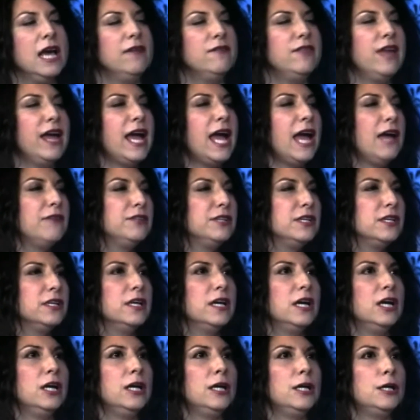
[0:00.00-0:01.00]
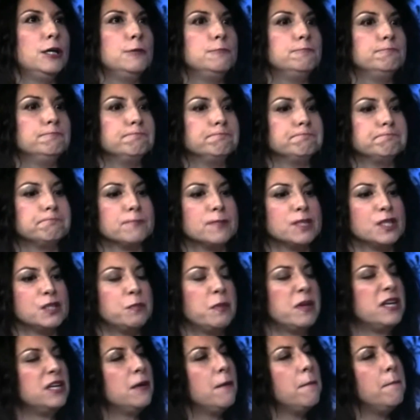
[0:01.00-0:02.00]
they have to
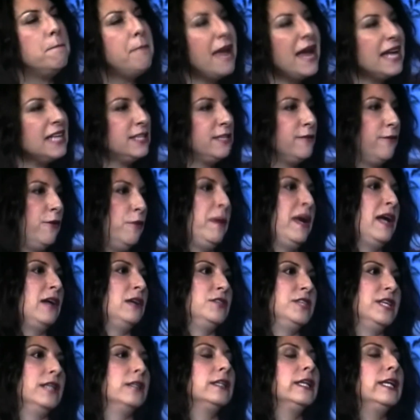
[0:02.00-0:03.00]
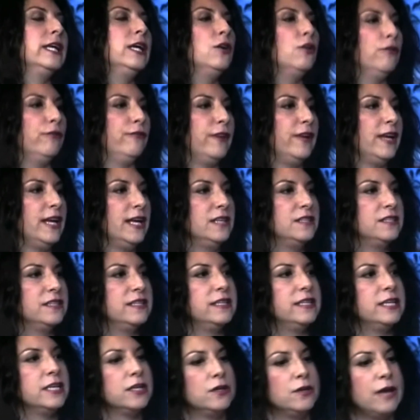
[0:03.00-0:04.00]
spend massive amounts in legal fees
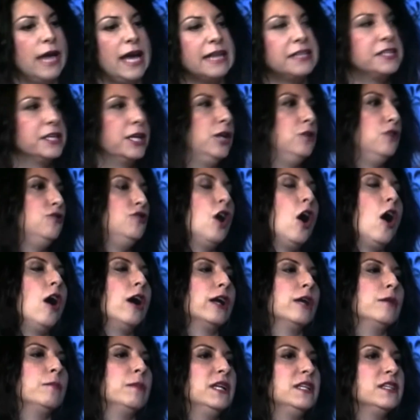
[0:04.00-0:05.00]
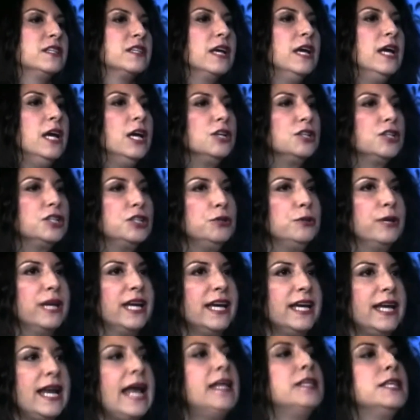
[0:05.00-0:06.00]
to execute documents, to
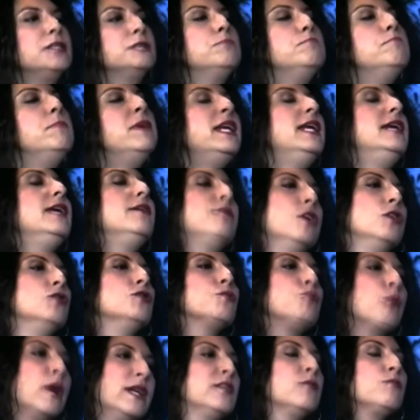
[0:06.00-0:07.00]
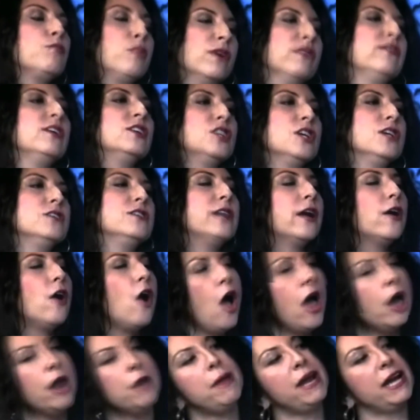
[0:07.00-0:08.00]
get as many of those rights and privileges that are
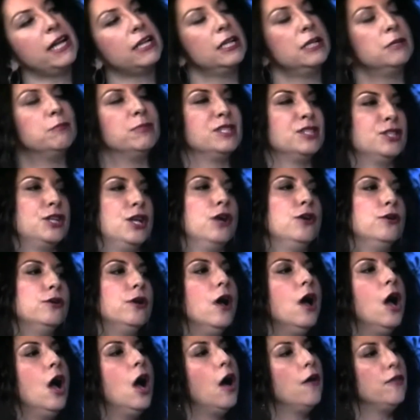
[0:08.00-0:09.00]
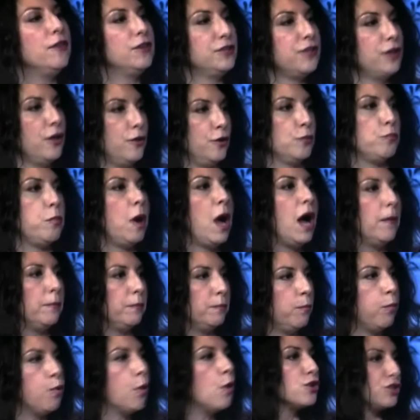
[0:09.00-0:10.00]
automatically bestowed on this other
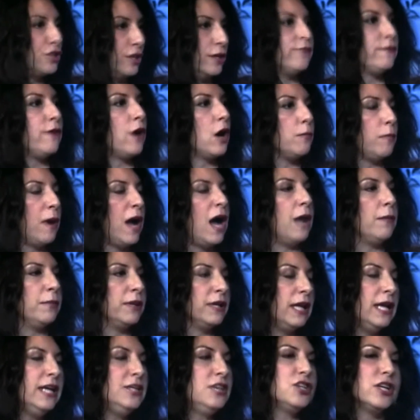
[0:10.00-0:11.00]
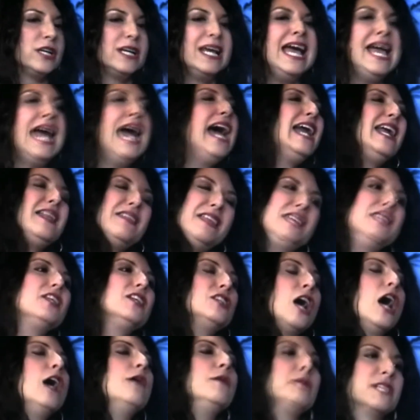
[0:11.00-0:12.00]
portion of our population. And I think the
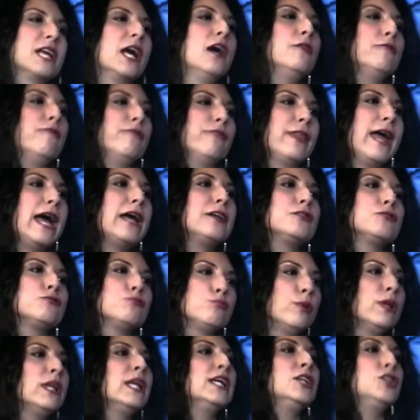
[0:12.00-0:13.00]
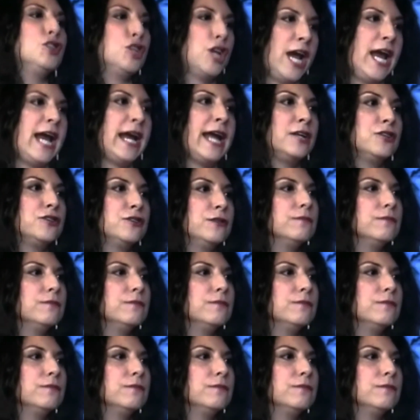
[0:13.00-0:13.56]
time has come for that to really change.